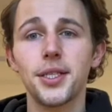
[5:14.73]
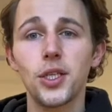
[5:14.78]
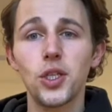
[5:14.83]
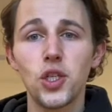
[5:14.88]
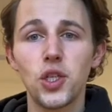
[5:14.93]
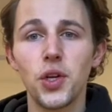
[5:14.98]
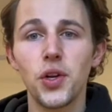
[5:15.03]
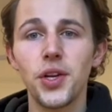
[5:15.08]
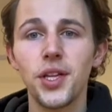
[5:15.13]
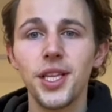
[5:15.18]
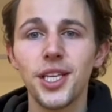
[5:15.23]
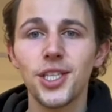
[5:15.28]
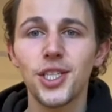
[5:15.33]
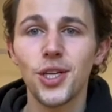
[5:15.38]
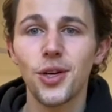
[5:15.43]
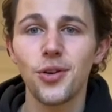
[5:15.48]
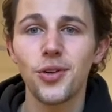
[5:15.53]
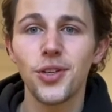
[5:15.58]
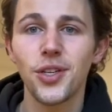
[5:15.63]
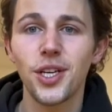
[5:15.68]
ensuring that
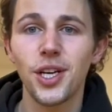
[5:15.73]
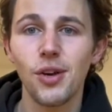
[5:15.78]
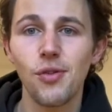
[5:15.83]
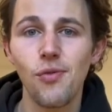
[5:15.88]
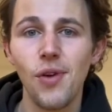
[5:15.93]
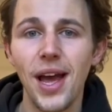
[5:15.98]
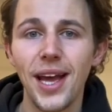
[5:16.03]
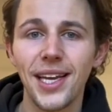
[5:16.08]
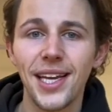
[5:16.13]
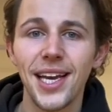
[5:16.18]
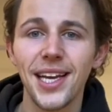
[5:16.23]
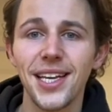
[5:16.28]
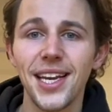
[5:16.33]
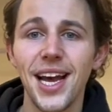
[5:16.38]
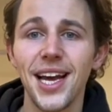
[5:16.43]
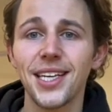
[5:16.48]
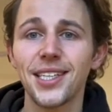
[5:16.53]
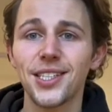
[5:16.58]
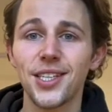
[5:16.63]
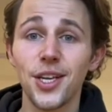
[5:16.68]
children can
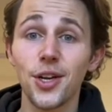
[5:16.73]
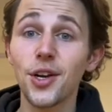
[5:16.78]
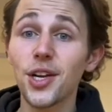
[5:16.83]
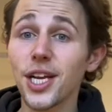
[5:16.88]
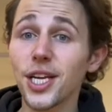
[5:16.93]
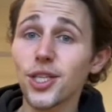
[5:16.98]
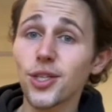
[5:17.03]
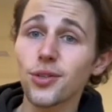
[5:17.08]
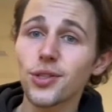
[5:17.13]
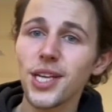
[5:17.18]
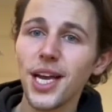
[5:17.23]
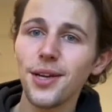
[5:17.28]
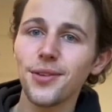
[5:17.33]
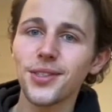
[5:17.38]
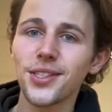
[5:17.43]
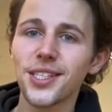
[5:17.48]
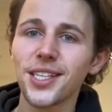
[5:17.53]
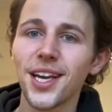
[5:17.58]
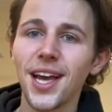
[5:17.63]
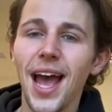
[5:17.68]
recognise their initial
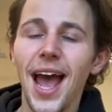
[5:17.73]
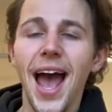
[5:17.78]
sounds,